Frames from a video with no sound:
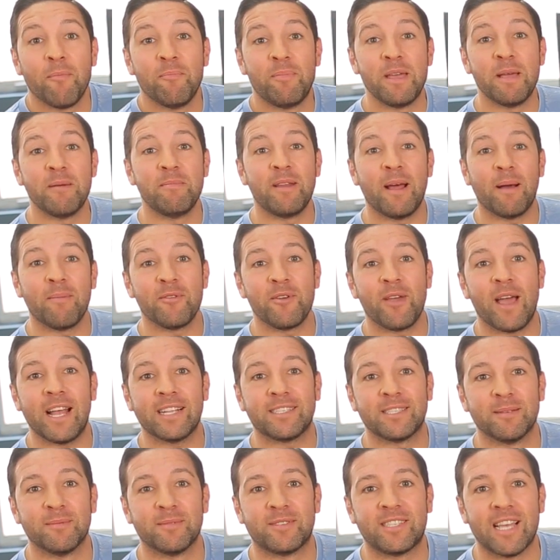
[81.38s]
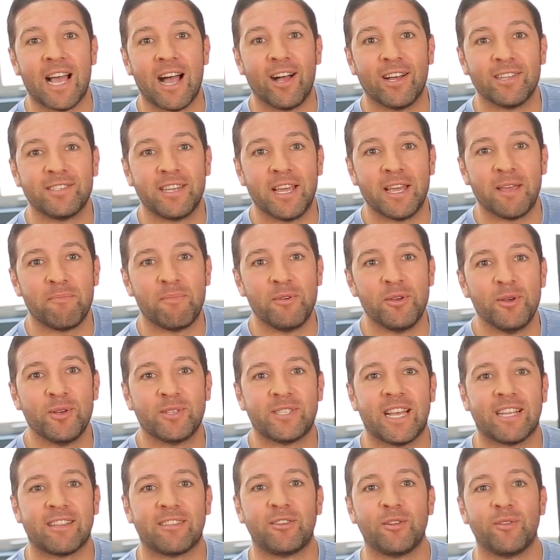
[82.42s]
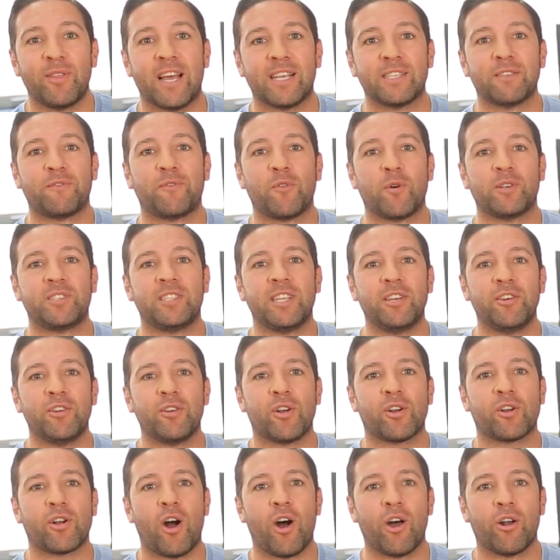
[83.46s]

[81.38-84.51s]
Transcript: BMW had some solid debuts at the 2014 New York